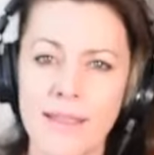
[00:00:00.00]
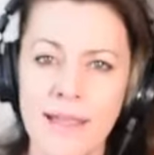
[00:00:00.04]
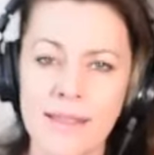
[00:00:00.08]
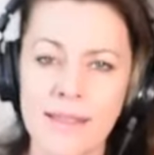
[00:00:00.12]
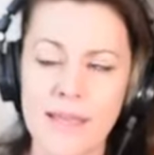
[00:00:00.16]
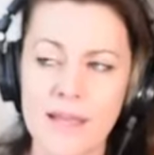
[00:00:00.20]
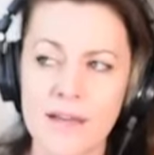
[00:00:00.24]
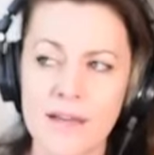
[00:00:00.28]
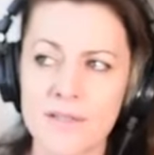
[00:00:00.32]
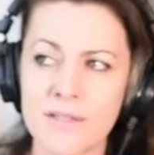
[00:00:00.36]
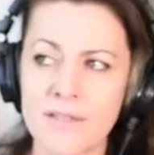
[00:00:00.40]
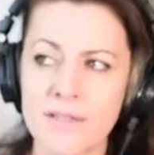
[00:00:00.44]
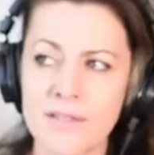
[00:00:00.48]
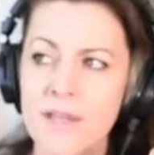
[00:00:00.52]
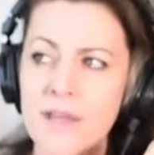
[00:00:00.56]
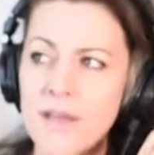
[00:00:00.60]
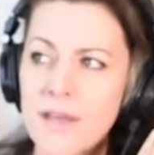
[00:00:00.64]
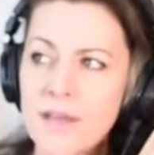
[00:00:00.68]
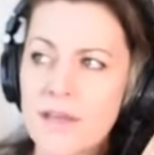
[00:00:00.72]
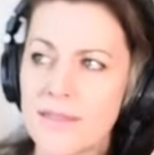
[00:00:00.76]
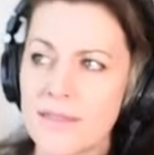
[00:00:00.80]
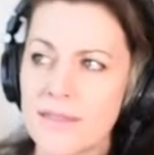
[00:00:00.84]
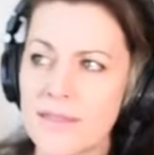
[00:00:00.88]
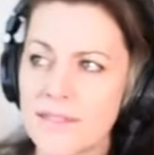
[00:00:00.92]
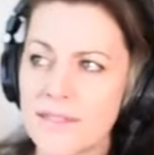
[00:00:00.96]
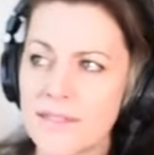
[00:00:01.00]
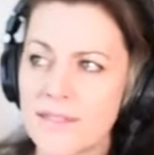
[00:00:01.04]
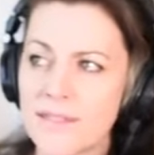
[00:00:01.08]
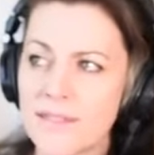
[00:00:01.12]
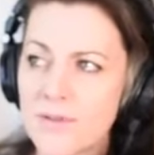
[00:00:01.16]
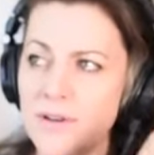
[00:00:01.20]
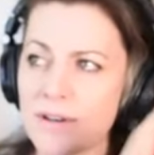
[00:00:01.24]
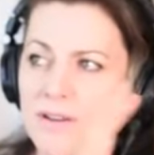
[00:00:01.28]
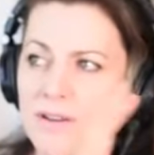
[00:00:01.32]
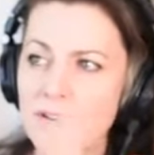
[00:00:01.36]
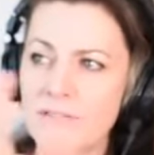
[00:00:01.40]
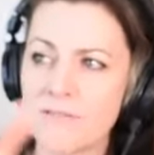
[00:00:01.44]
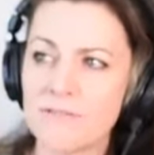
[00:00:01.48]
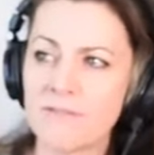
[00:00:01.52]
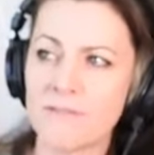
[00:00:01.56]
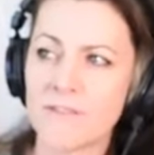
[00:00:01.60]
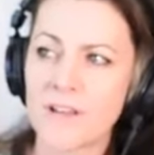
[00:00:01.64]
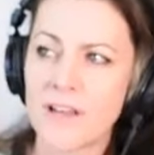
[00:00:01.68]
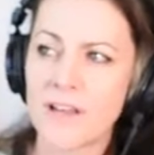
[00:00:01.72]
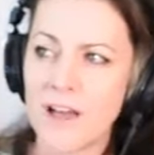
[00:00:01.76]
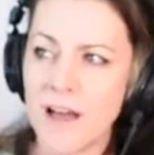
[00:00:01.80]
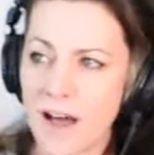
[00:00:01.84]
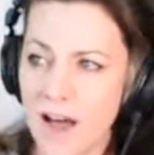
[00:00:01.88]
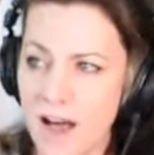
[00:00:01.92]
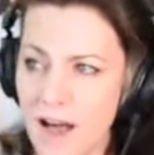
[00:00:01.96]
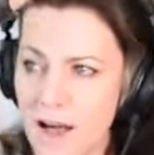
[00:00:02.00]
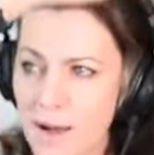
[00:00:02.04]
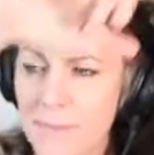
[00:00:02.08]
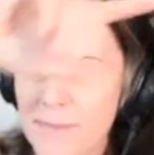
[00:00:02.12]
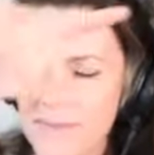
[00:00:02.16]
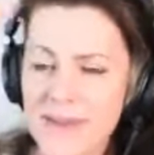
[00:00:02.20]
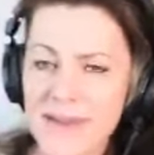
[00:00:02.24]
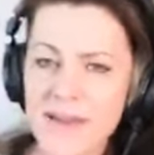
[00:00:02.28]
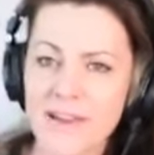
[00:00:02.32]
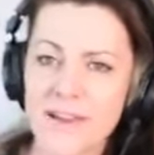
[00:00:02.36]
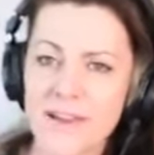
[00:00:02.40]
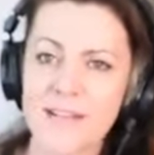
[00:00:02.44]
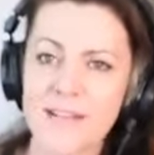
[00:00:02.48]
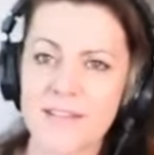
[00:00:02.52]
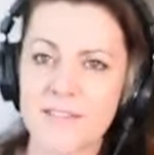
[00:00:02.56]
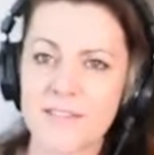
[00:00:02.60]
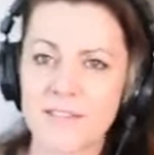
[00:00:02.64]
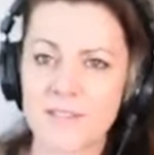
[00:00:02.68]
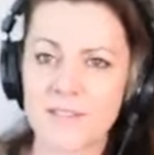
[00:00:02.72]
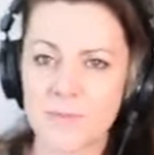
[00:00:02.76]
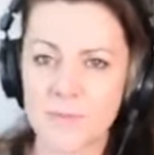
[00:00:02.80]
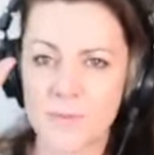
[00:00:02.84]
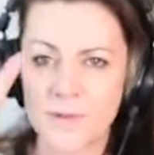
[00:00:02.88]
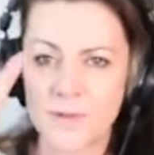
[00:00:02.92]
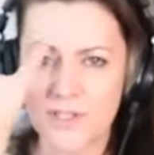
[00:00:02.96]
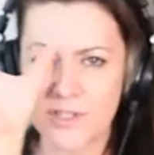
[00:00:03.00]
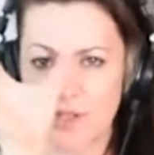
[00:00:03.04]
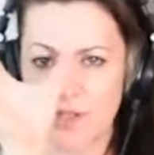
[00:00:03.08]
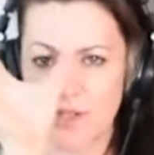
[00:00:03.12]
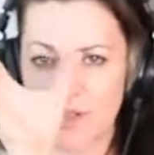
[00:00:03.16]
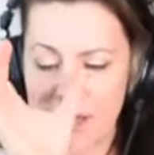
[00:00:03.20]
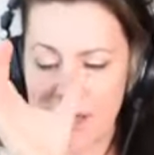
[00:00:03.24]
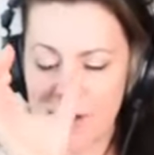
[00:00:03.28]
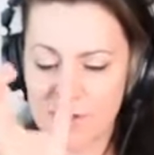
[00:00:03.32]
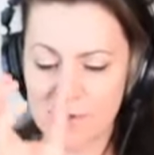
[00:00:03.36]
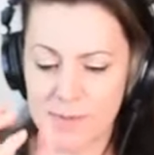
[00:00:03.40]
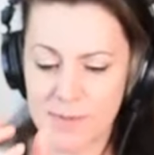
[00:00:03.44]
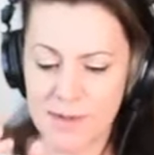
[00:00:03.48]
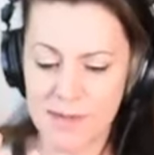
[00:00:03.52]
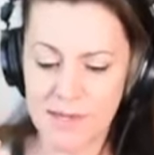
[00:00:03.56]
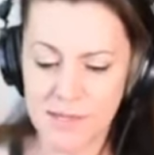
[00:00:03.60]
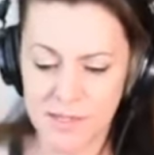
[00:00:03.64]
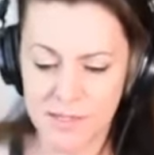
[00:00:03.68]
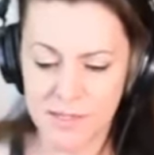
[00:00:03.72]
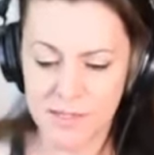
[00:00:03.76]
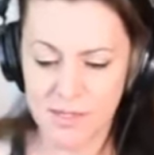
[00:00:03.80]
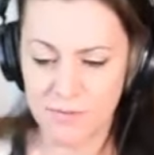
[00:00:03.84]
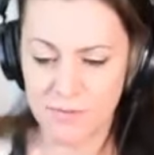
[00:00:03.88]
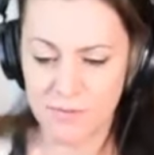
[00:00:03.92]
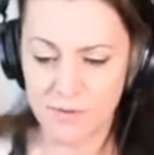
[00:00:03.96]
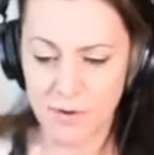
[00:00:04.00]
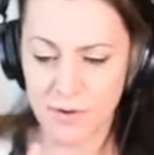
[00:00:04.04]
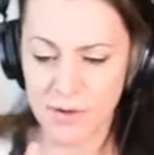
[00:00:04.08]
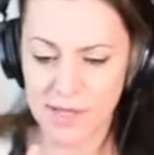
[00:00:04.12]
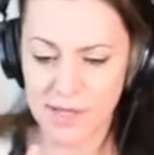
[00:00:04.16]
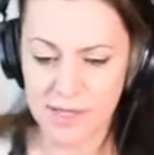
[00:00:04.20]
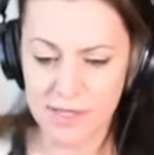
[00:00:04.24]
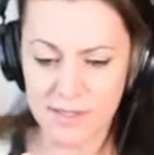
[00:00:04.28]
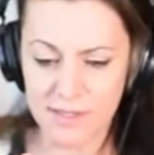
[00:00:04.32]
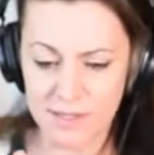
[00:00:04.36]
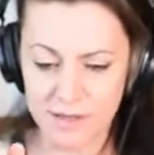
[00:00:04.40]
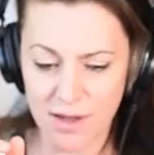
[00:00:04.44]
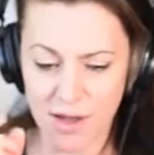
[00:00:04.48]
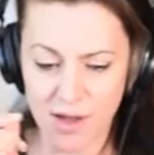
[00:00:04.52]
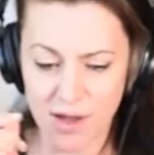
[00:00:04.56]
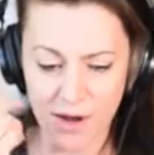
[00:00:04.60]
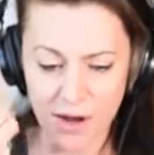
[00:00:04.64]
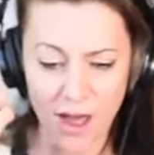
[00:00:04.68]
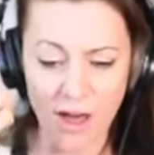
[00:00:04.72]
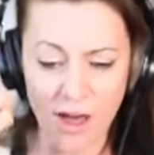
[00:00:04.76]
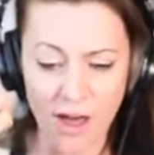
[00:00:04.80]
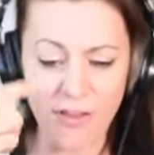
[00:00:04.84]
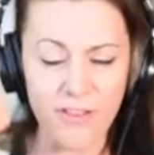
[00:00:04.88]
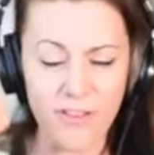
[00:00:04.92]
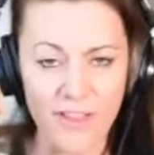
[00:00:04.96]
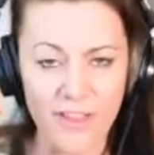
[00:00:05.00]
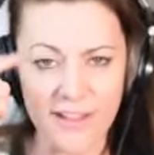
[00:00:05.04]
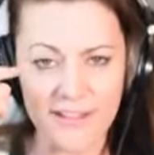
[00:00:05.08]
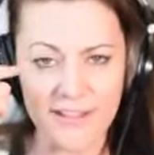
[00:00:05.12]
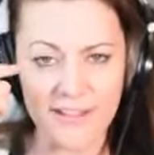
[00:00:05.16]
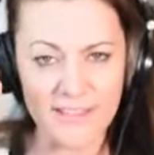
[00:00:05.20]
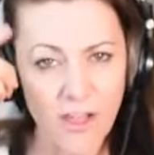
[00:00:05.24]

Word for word: Like there's this sort of ambiance which allows me to focus on other things.